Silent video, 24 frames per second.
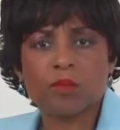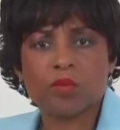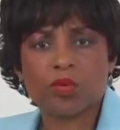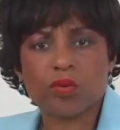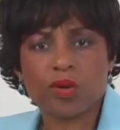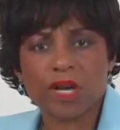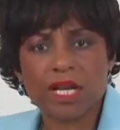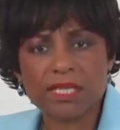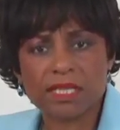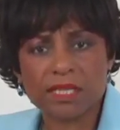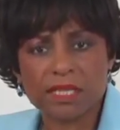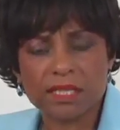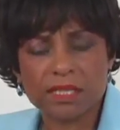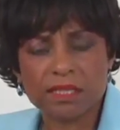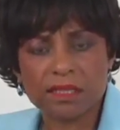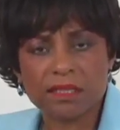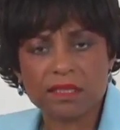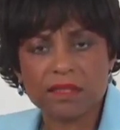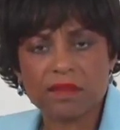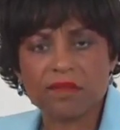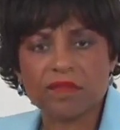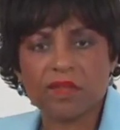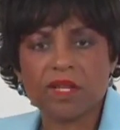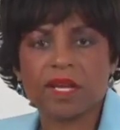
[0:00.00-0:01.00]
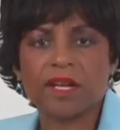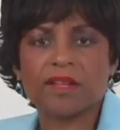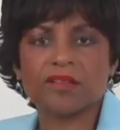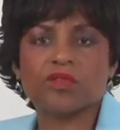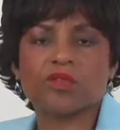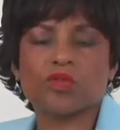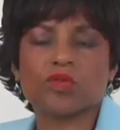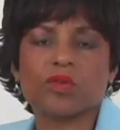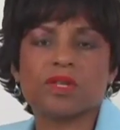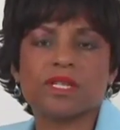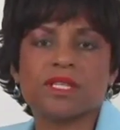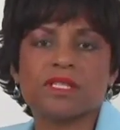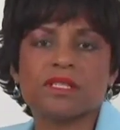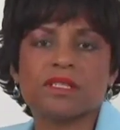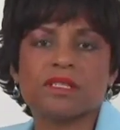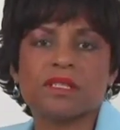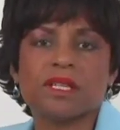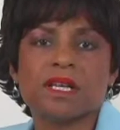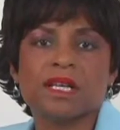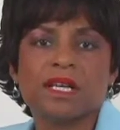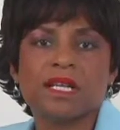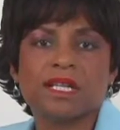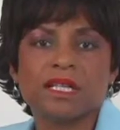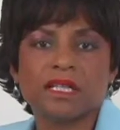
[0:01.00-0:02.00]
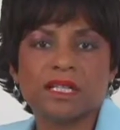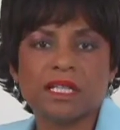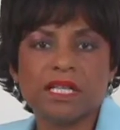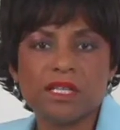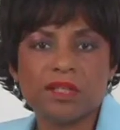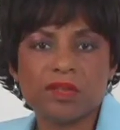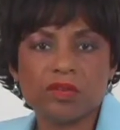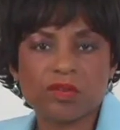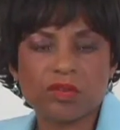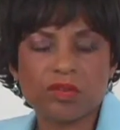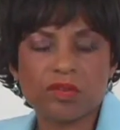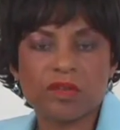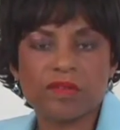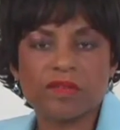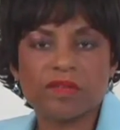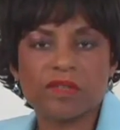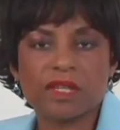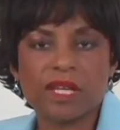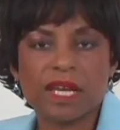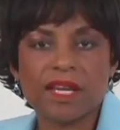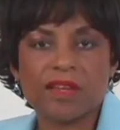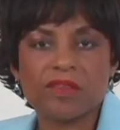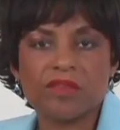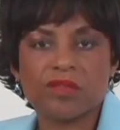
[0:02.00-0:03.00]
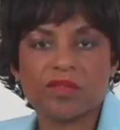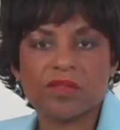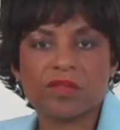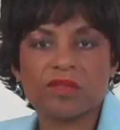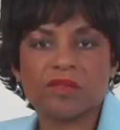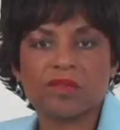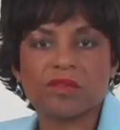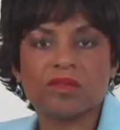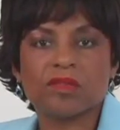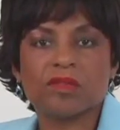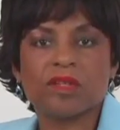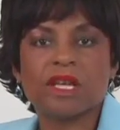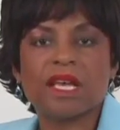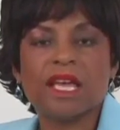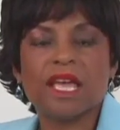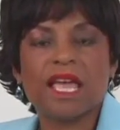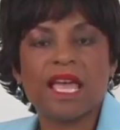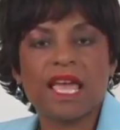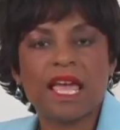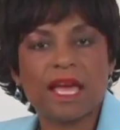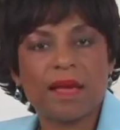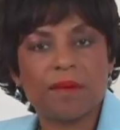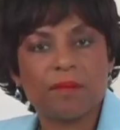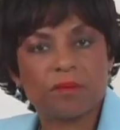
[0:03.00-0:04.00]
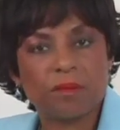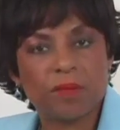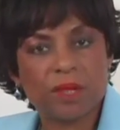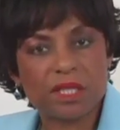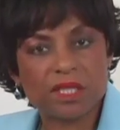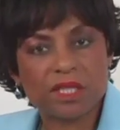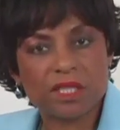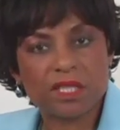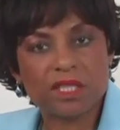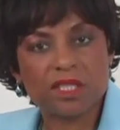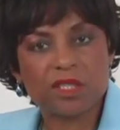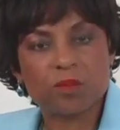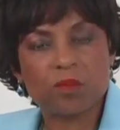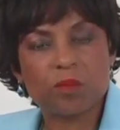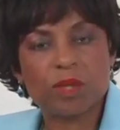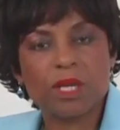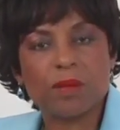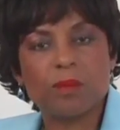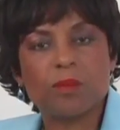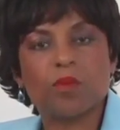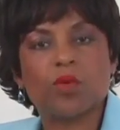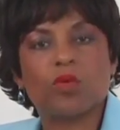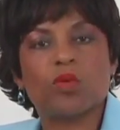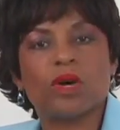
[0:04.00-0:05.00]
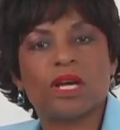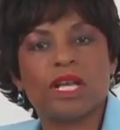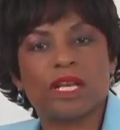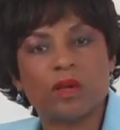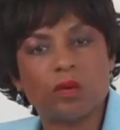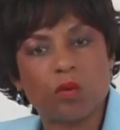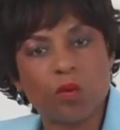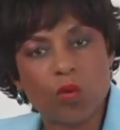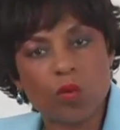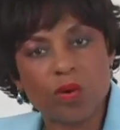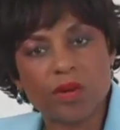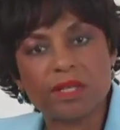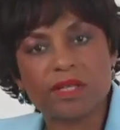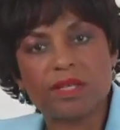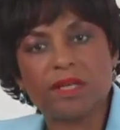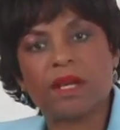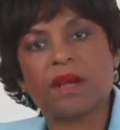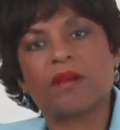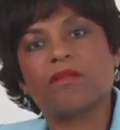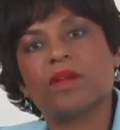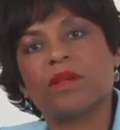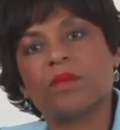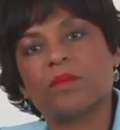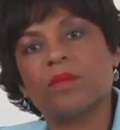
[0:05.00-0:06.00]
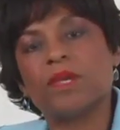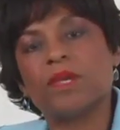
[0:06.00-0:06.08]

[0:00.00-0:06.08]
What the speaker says: presidents of countries, leaders of nations, and business people and ordinary